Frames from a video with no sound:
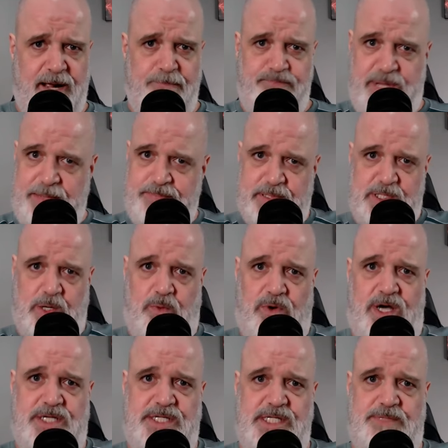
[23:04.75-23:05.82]
People don't
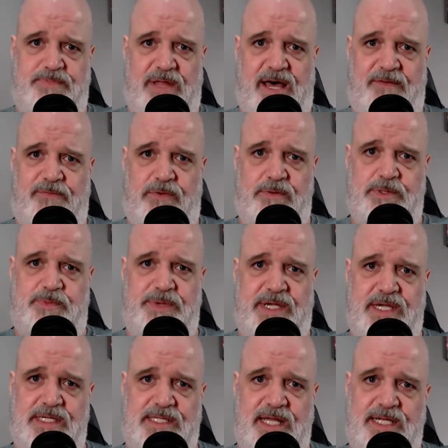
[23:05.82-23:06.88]
watch these platforms
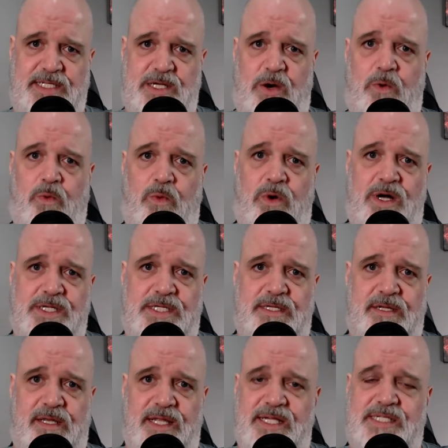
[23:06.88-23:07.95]
because they don't want to
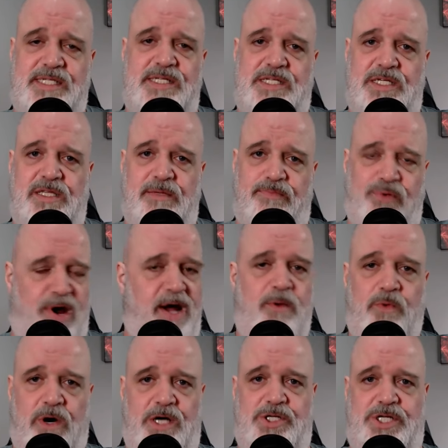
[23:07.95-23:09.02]
listen to the
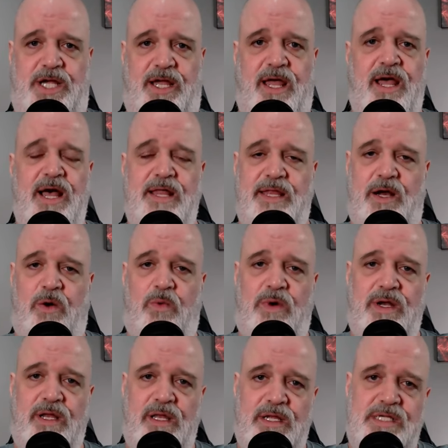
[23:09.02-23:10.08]
brainwashing. They don't
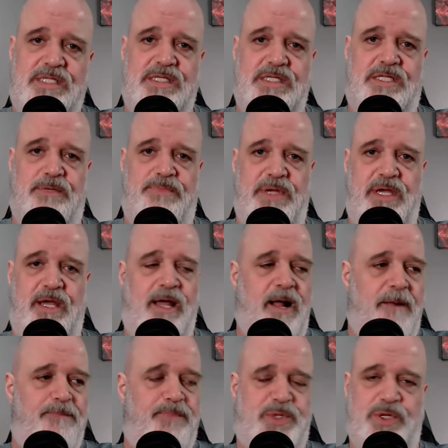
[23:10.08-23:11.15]
want to listen
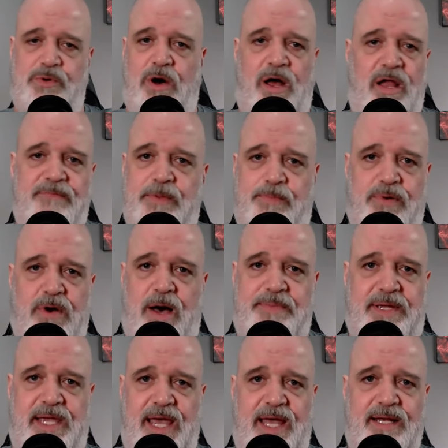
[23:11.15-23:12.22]
to all of the
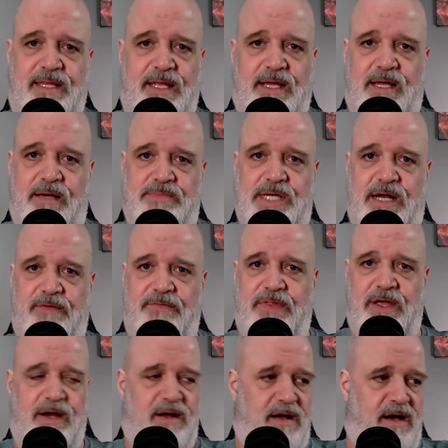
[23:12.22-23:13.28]
propaganda that comes out of
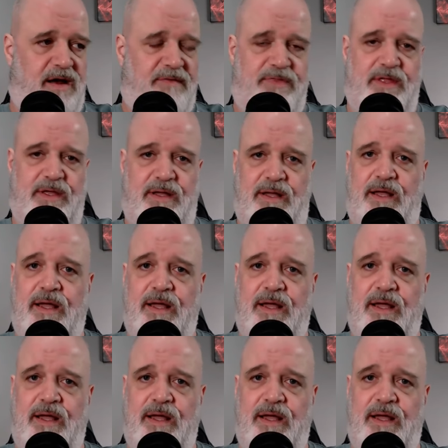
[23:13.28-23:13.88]
the